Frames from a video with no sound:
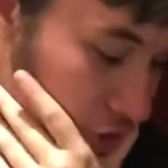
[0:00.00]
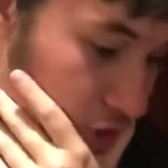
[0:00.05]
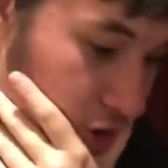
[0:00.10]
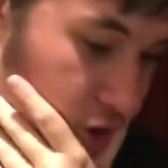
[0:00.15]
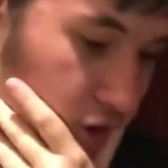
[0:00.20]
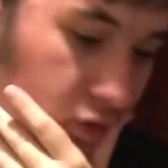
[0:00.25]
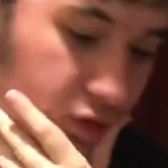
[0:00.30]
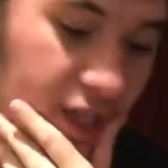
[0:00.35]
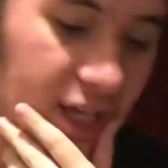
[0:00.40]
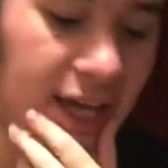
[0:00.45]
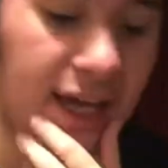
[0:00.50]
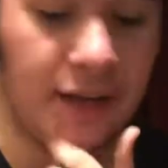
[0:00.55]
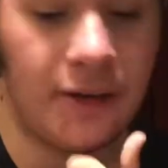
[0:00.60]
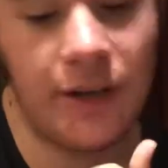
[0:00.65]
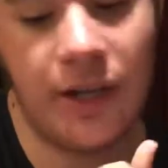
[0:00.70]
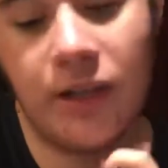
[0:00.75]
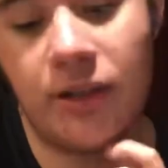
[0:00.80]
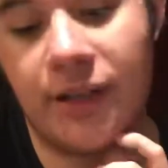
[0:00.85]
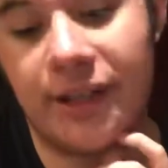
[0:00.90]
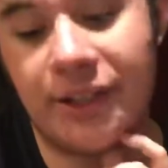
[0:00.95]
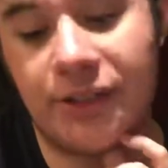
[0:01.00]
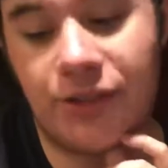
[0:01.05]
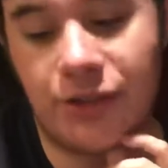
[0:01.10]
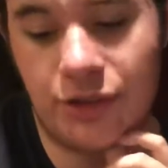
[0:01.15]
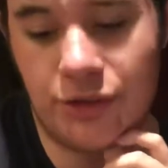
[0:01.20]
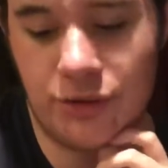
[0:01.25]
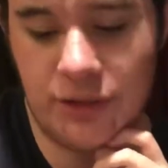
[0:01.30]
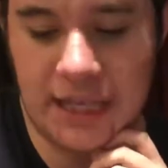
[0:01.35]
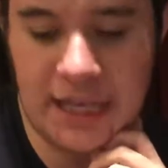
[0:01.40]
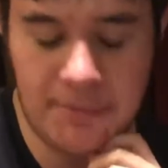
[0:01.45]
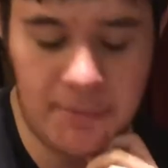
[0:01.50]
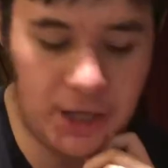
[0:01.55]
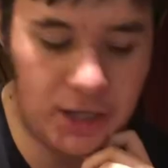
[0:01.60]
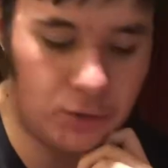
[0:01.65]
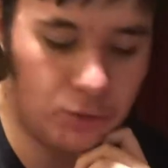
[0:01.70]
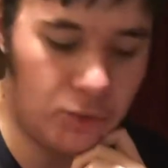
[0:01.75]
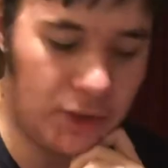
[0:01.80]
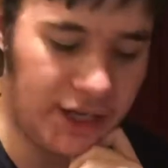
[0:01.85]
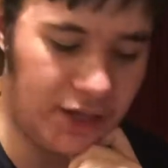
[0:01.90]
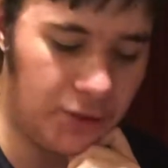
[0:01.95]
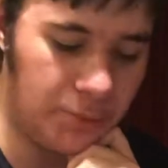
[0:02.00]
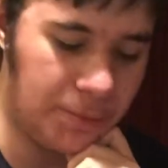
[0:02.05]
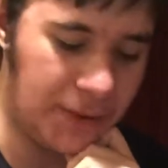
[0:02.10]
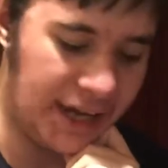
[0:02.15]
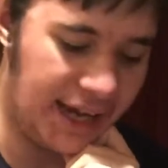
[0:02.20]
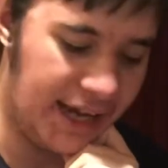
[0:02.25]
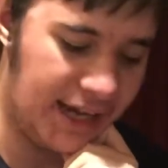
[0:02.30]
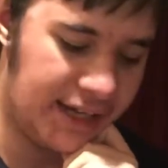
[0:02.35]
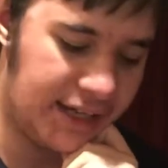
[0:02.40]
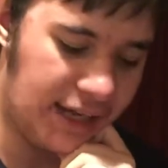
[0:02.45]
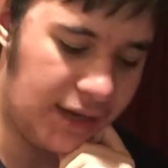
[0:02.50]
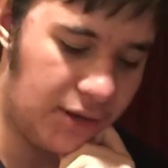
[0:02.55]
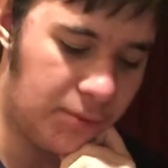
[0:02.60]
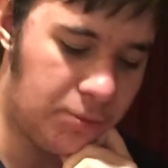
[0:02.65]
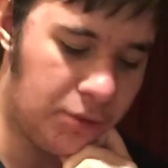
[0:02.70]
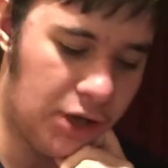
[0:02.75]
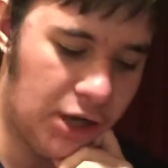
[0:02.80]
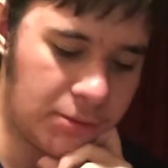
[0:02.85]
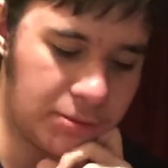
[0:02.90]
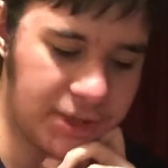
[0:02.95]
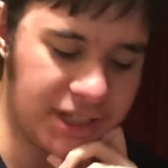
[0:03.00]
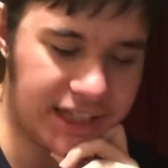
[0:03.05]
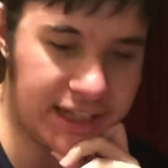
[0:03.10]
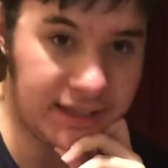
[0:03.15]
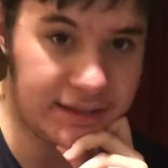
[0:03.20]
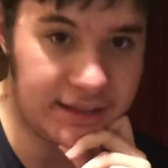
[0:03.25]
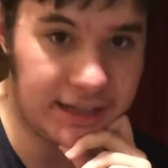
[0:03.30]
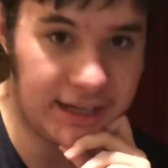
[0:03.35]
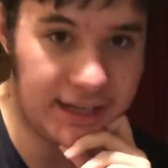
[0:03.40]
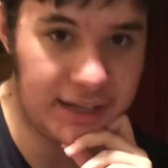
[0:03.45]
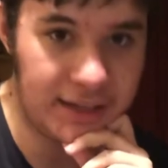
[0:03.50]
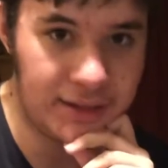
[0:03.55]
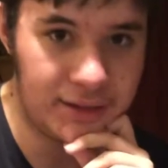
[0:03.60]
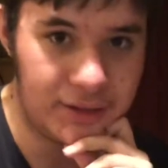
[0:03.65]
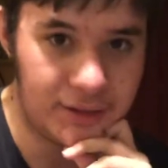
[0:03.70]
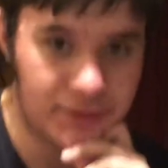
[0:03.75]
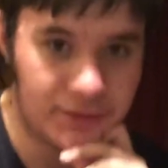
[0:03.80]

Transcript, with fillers: So the Alien Link 2 came out a while back. I'd probably get that.